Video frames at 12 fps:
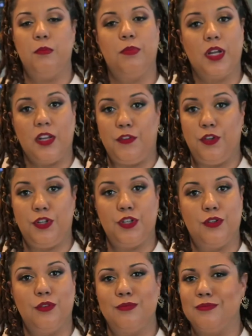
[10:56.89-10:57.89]
But if you
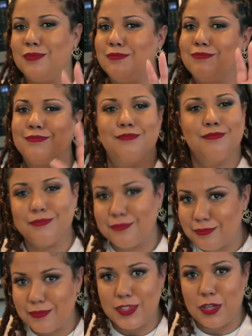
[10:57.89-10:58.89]
do,
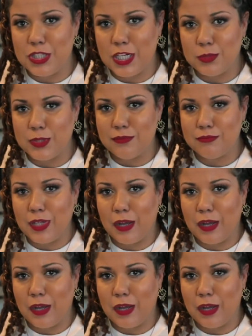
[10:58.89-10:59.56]
no judgment,